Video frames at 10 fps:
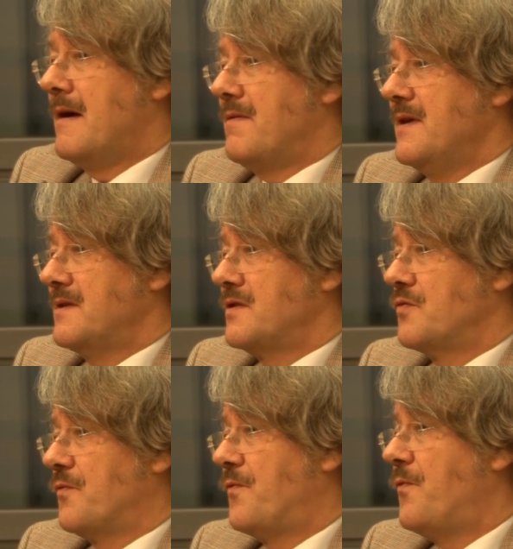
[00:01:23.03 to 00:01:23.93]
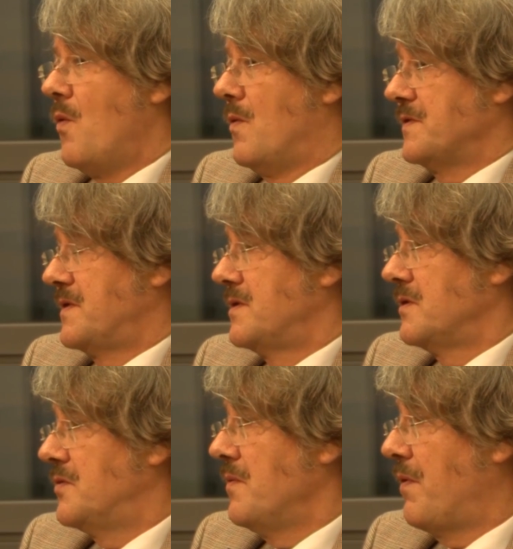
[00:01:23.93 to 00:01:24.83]
this force
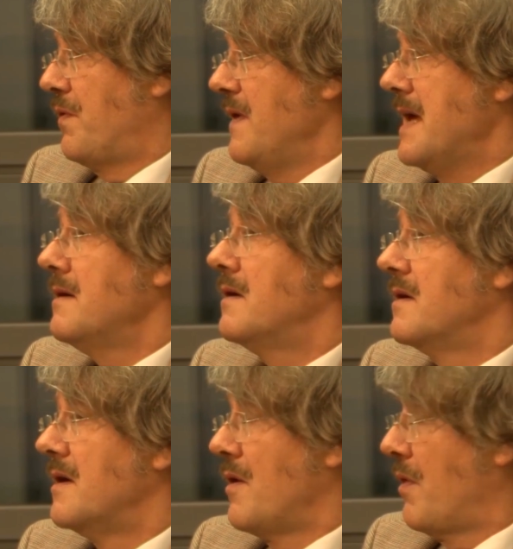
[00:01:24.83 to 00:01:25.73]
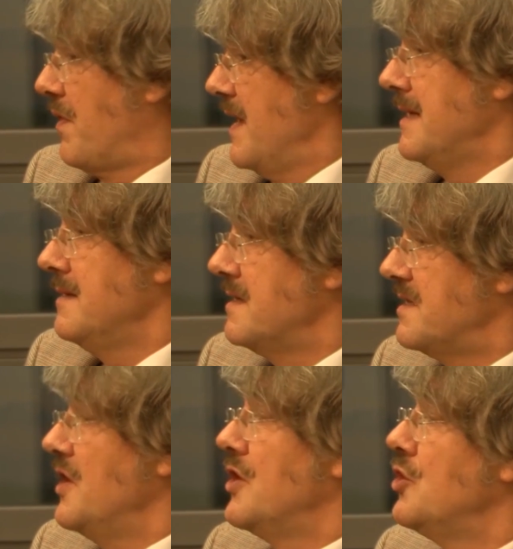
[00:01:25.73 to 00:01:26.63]
to think
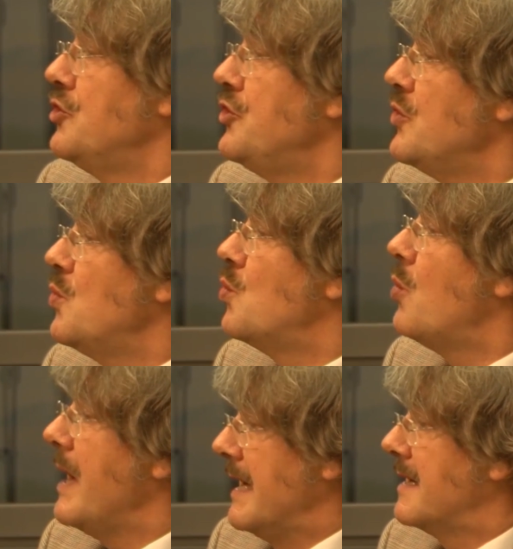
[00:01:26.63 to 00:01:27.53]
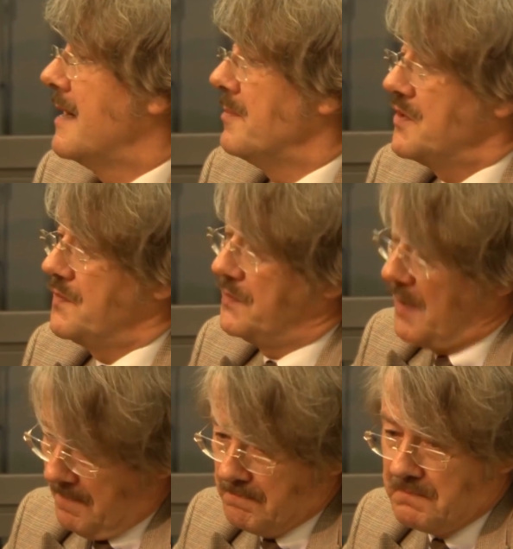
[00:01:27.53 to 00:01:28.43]
things in a new way comes
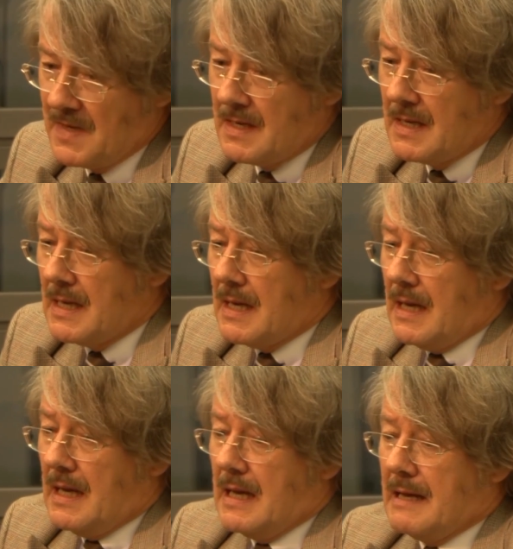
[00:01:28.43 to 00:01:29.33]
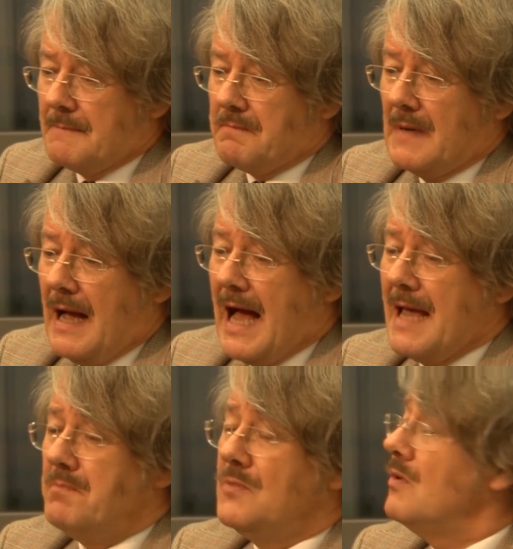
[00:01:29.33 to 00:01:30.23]
from.
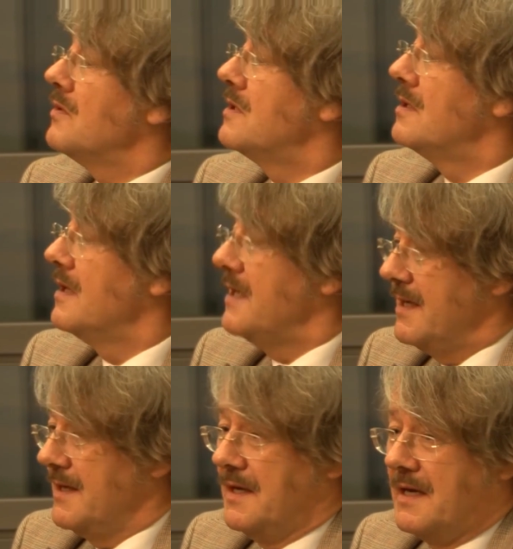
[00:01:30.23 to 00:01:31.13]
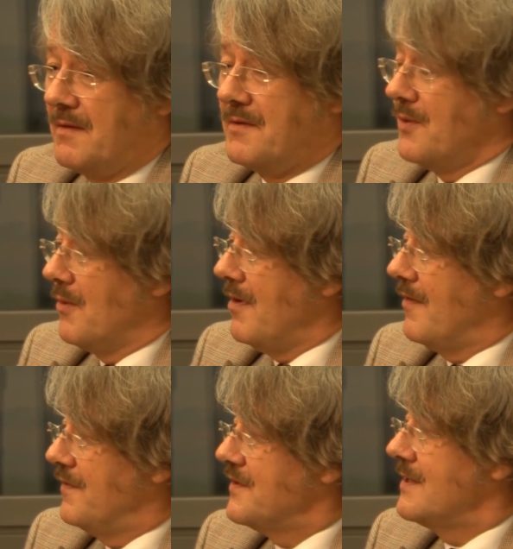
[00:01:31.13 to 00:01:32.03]
I'm not here in the role
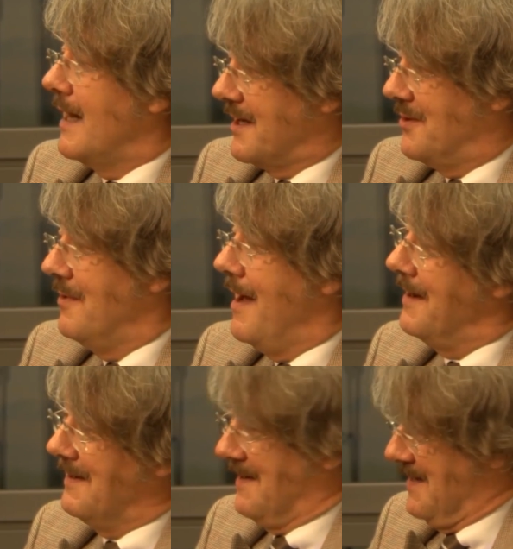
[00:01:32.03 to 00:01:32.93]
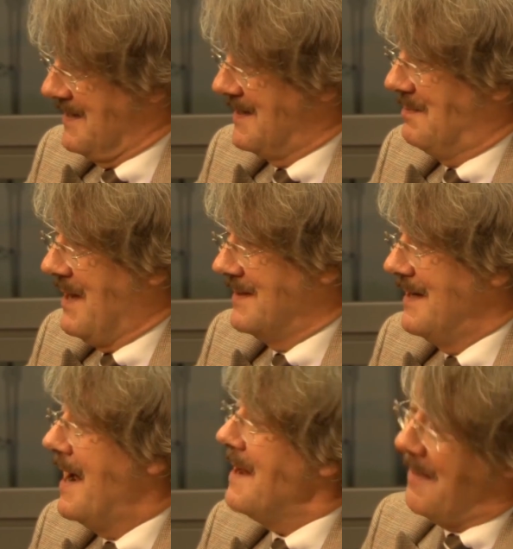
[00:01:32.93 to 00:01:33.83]
of a psychoanalyst, but
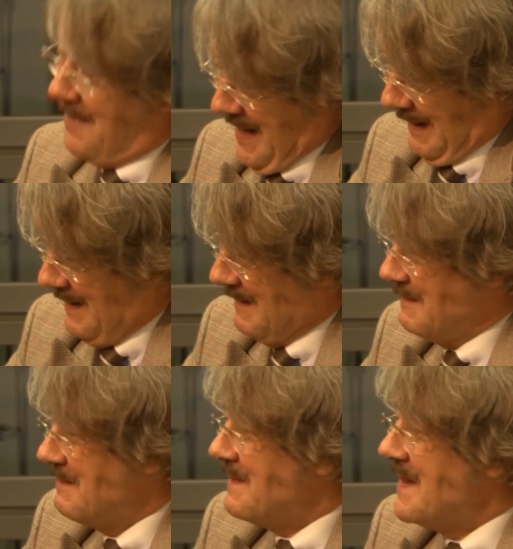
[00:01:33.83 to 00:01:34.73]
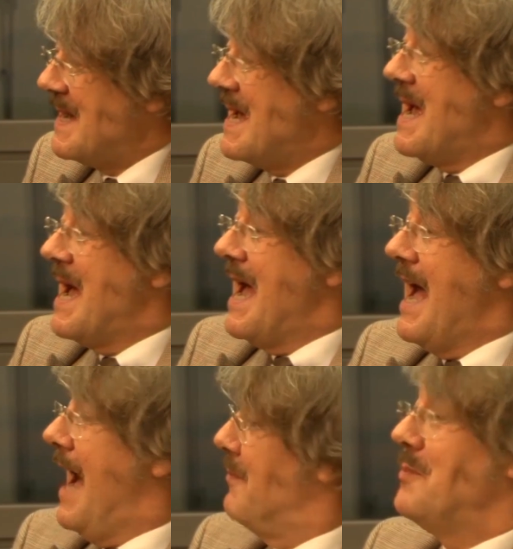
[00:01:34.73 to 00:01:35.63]
I think
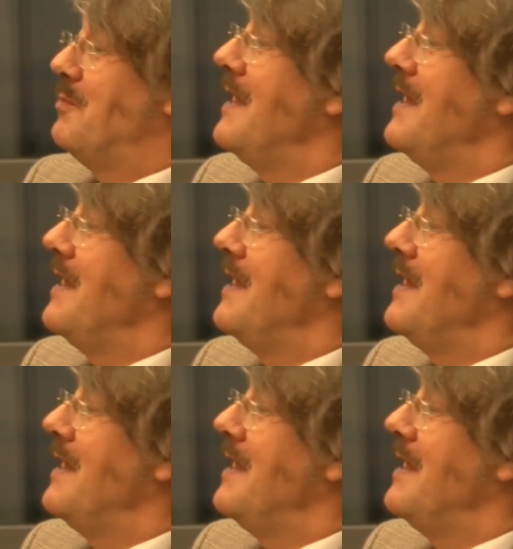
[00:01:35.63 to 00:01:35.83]
I would